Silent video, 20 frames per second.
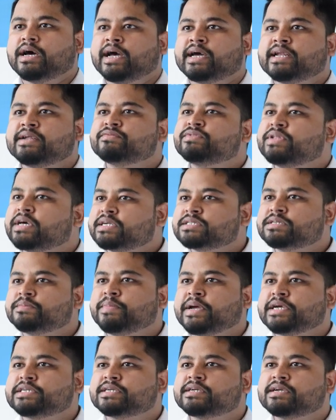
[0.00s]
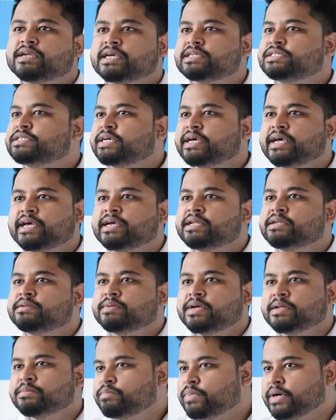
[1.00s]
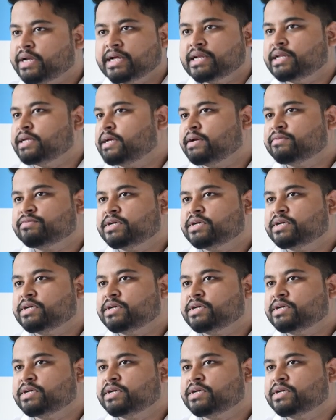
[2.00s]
and if there is a patient let's say in in Bareilly,